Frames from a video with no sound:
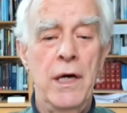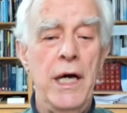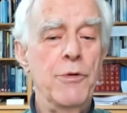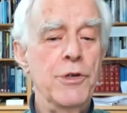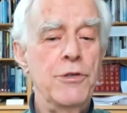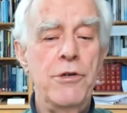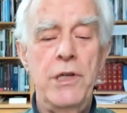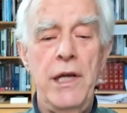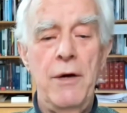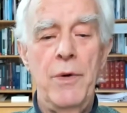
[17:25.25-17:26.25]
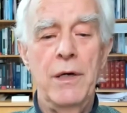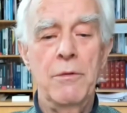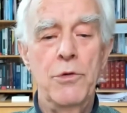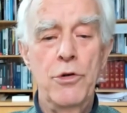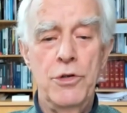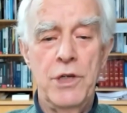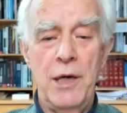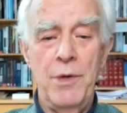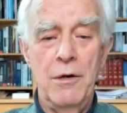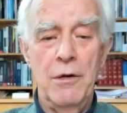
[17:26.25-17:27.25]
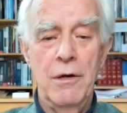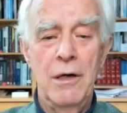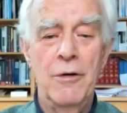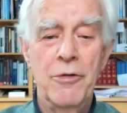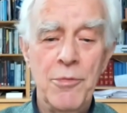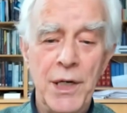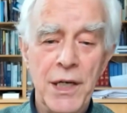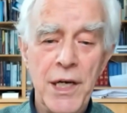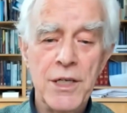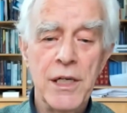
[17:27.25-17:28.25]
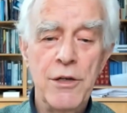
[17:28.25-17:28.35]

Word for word: And he was just there when a nurse came in for medication.